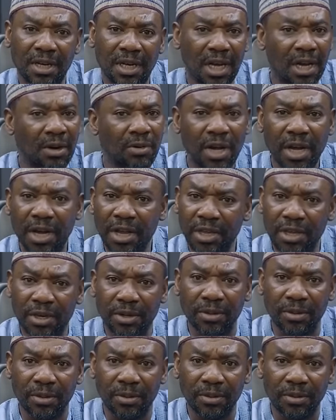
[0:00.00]
How are
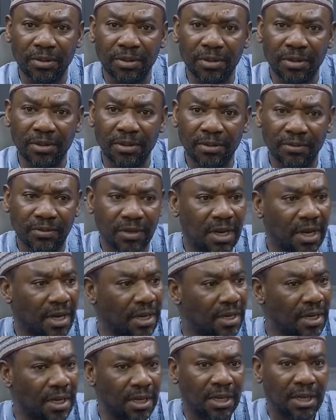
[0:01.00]
you?
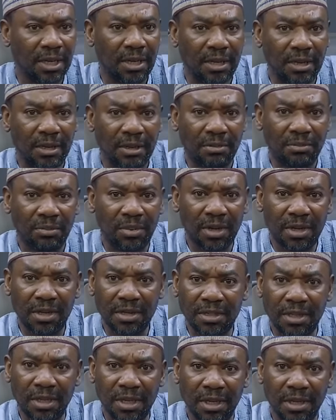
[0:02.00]
Fine.
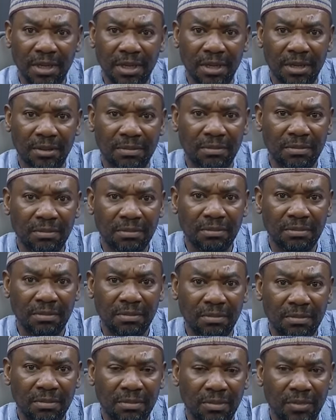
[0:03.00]
Please, there's
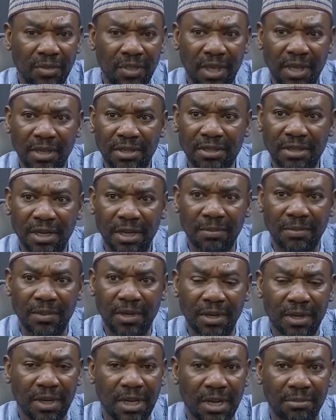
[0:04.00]

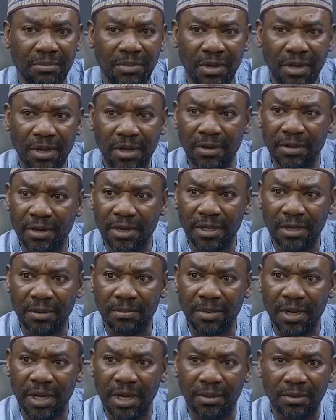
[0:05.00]
something I'm hearing
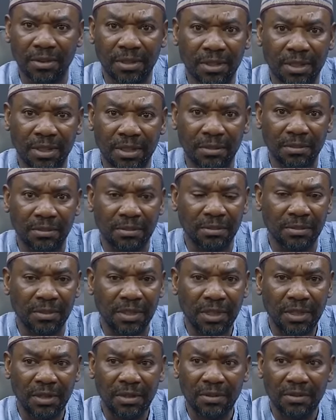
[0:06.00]
about
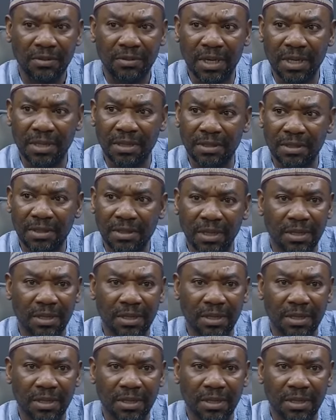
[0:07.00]
one